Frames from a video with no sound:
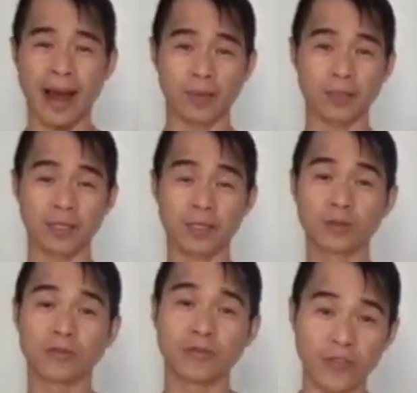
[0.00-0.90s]

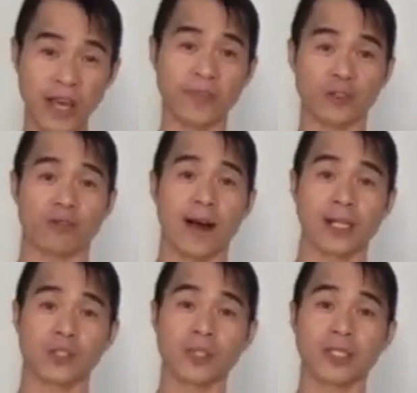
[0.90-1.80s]
absolute favorite
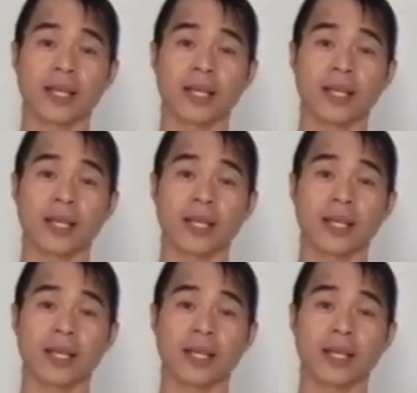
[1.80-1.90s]
strategies.